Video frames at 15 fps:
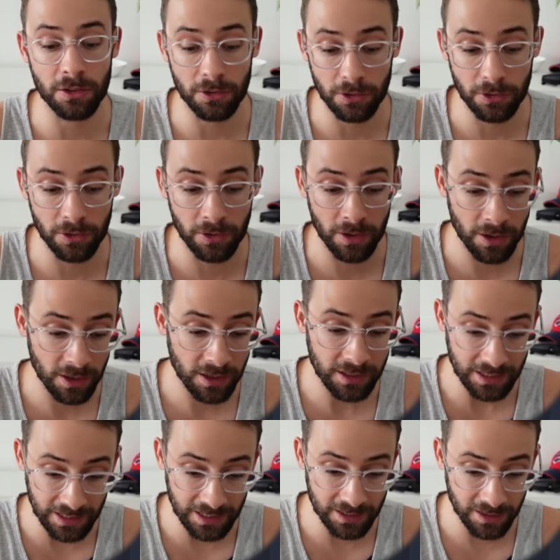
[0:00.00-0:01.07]
earn
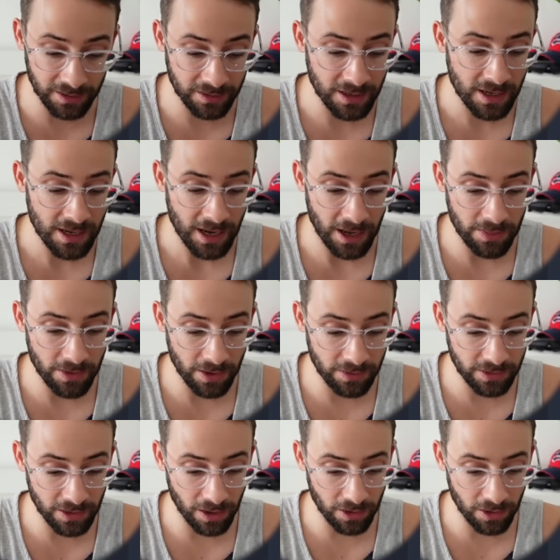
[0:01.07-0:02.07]
E N A, and then the